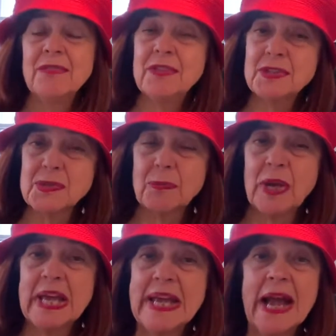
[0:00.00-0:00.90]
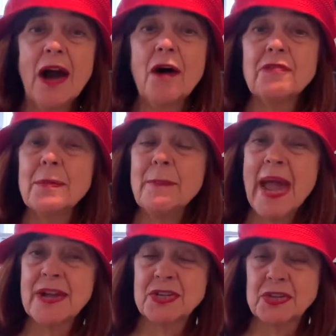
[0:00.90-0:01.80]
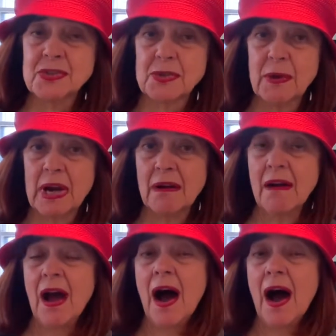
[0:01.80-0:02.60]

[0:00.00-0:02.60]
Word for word: this week of the magic square.